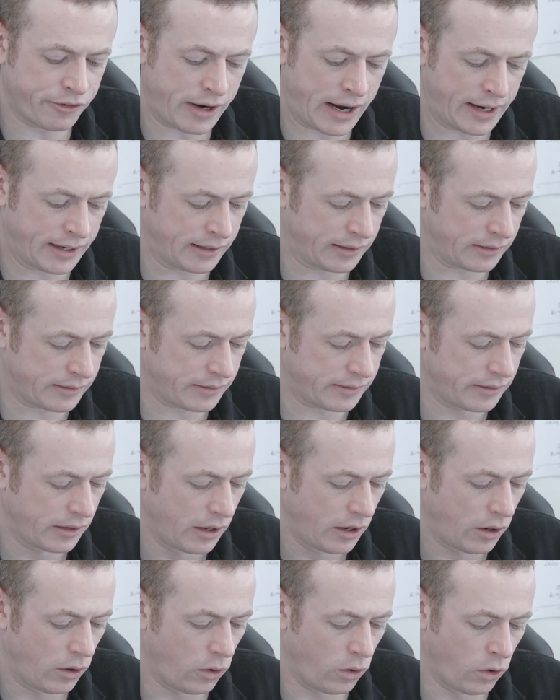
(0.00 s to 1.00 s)
ranks,
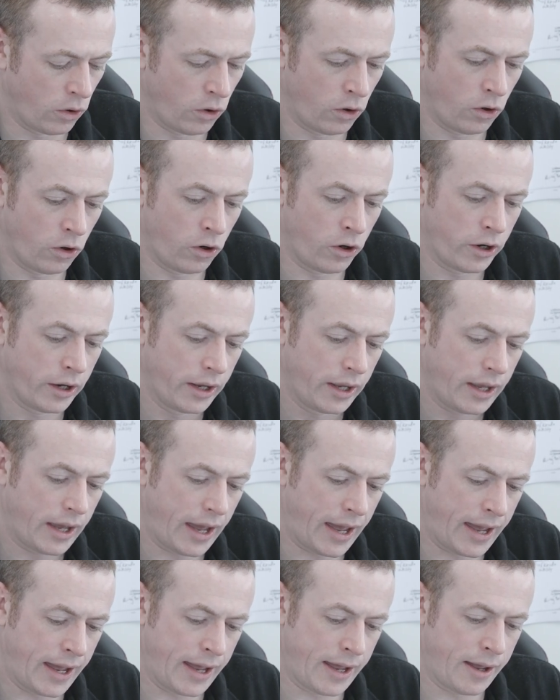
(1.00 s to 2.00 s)
or
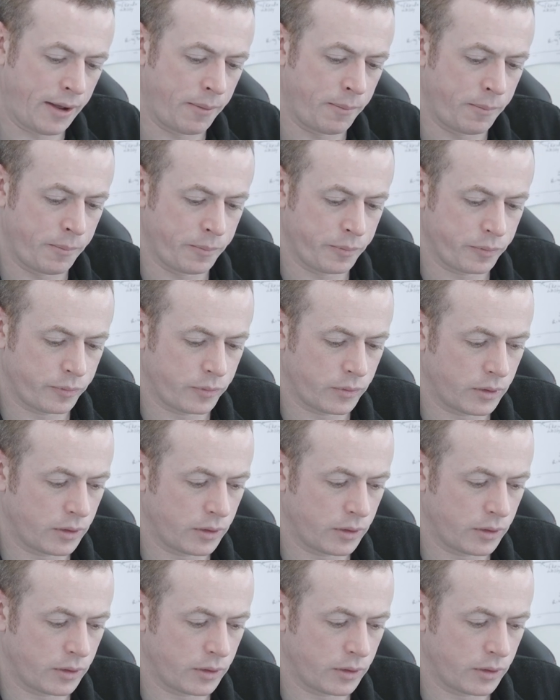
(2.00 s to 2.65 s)
um